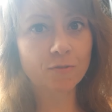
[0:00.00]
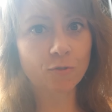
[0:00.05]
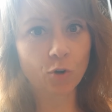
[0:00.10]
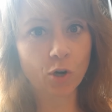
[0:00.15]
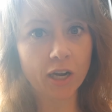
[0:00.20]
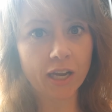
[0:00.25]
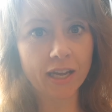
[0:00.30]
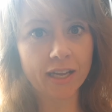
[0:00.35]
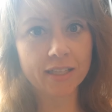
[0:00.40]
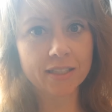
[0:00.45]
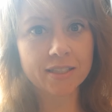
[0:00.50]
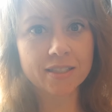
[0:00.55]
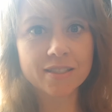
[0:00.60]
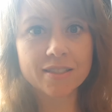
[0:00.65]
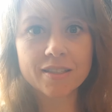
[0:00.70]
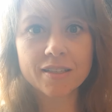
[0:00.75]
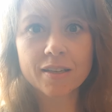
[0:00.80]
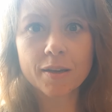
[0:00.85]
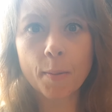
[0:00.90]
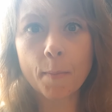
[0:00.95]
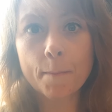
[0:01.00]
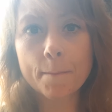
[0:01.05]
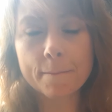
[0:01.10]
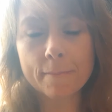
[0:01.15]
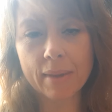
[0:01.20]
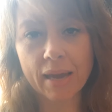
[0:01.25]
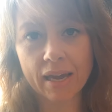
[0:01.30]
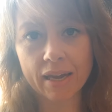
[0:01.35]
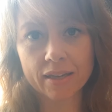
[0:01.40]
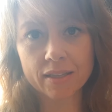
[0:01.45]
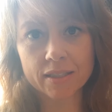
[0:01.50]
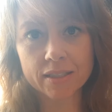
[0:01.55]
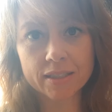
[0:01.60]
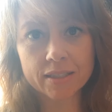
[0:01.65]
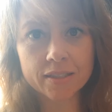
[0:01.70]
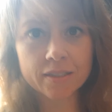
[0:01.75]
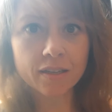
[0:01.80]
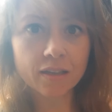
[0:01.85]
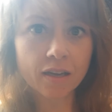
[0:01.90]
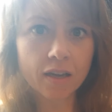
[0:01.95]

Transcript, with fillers: friends, Madeline.